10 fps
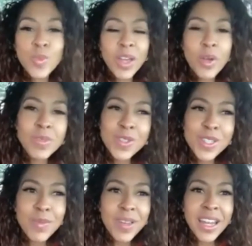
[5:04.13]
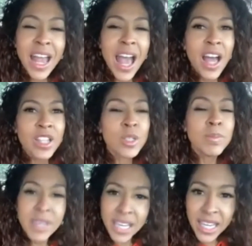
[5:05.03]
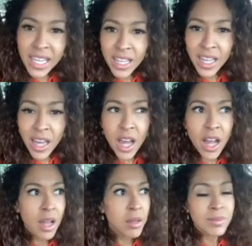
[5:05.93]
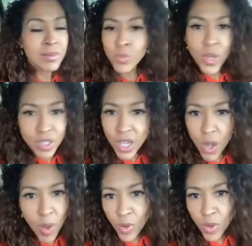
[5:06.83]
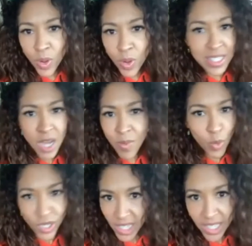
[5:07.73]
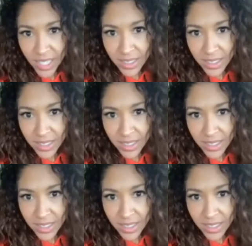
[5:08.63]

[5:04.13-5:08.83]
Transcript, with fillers: own music, but to me, we don't talk about Bruno is a top 40 hit.